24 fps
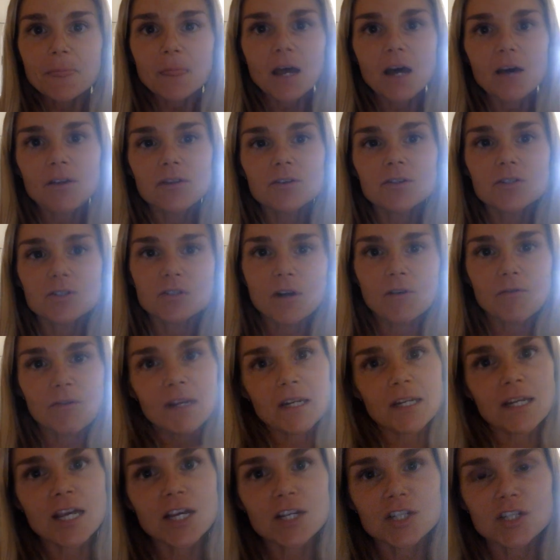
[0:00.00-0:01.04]
Others thought
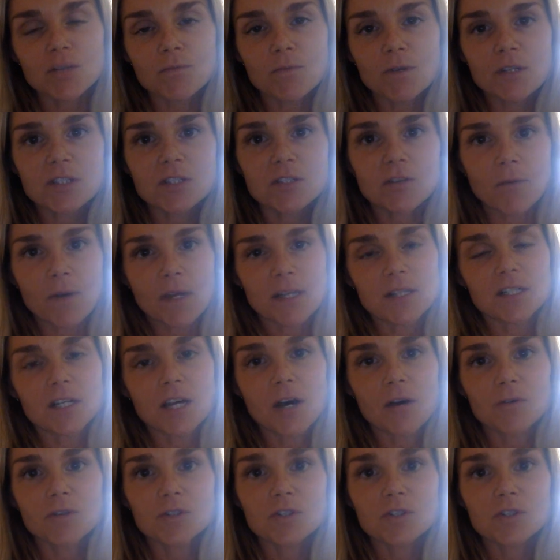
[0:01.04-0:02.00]
radiation was the way to go.